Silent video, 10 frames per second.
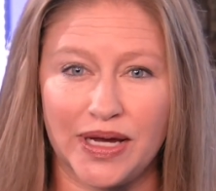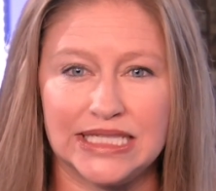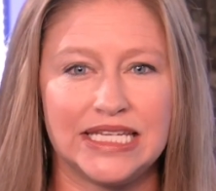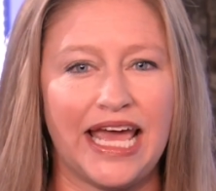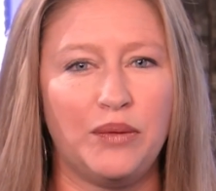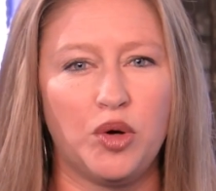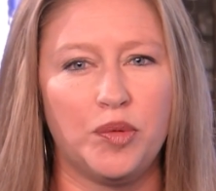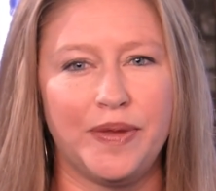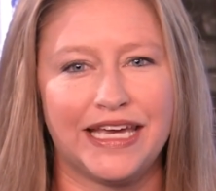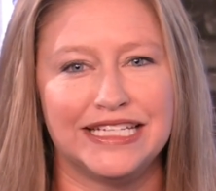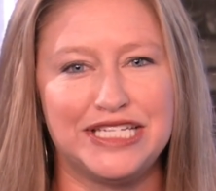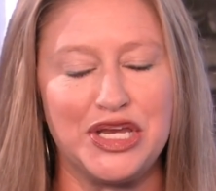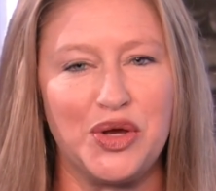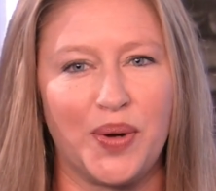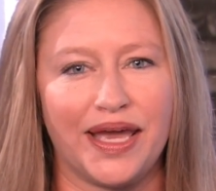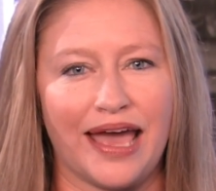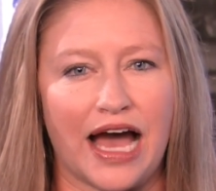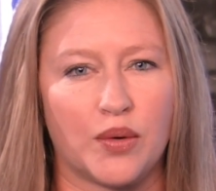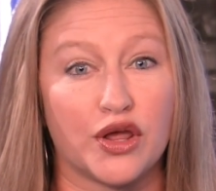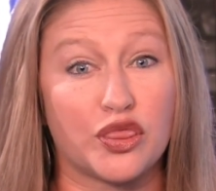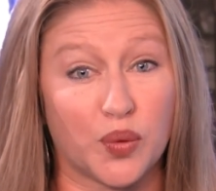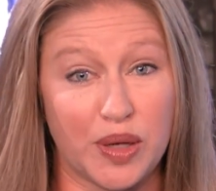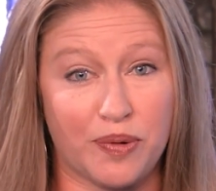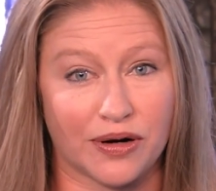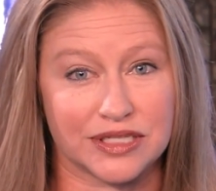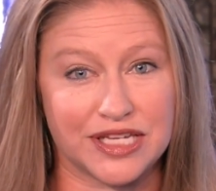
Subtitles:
and today we'll be continuing our three-part